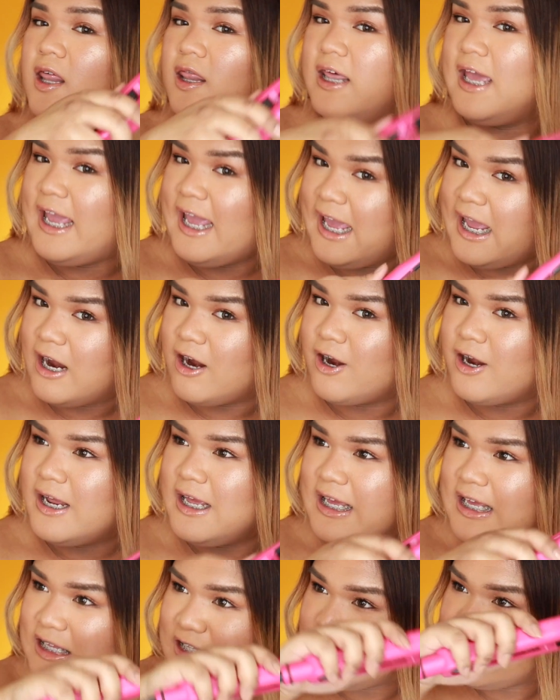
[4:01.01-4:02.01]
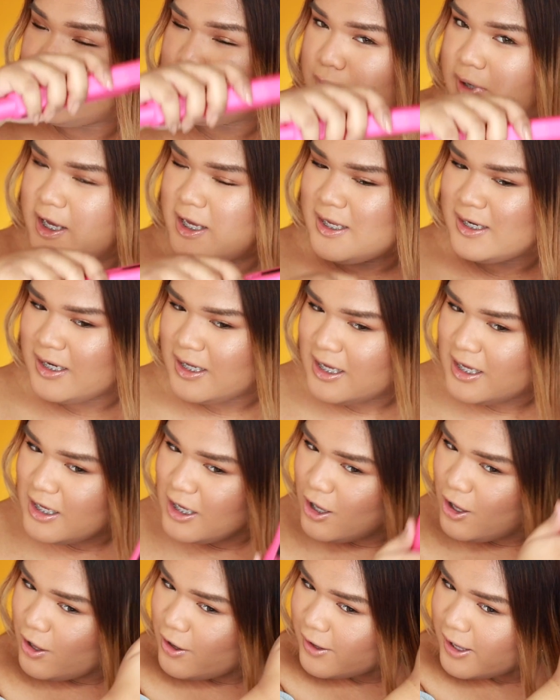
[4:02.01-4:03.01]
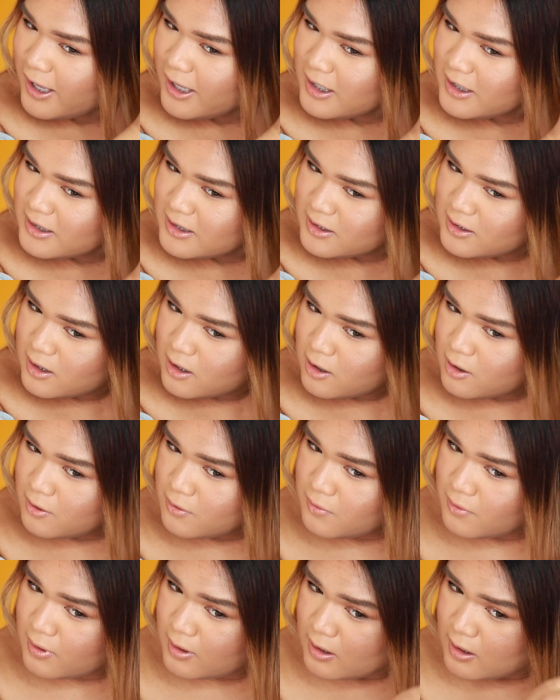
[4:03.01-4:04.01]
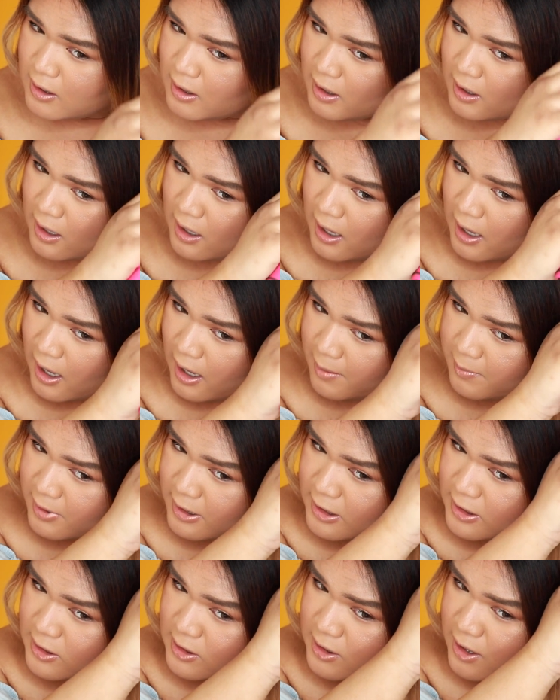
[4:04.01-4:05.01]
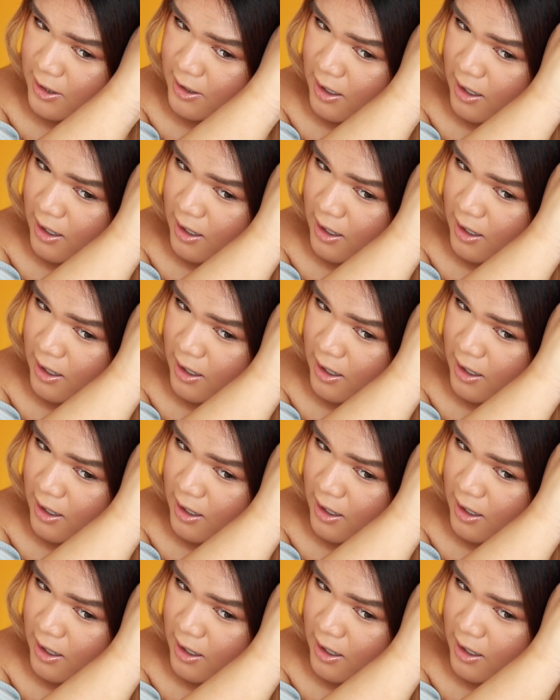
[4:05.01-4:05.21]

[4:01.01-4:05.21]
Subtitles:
the hair into it. Okay, so I'm gonna start